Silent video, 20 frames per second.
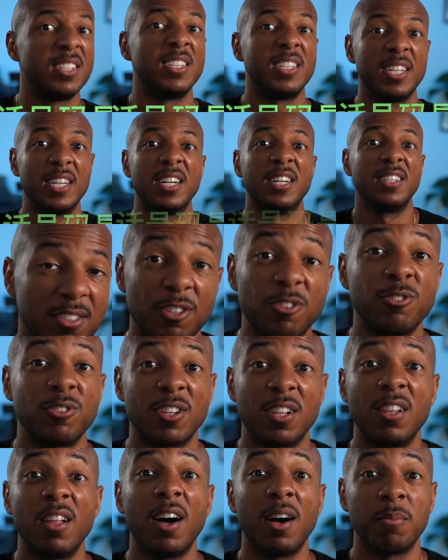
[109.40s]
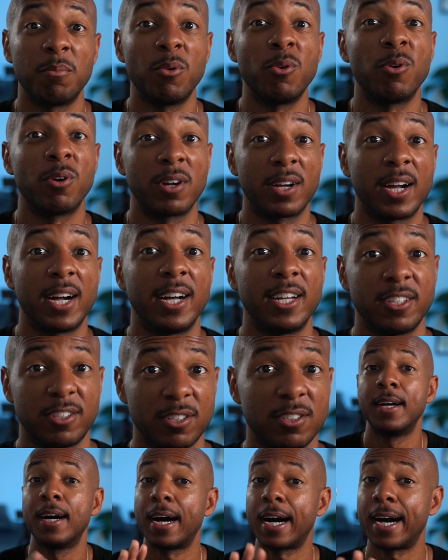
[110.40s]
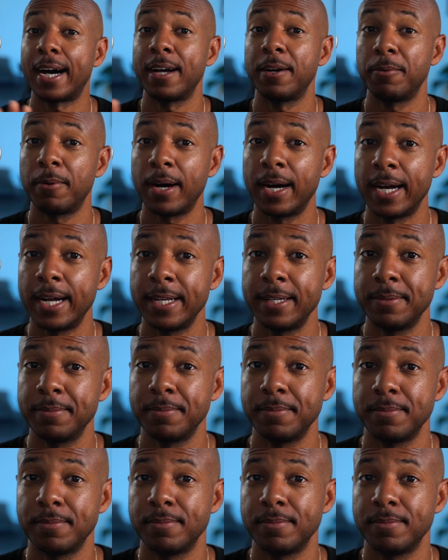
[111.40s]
Yeah, there's a lot more guys. Hawaii.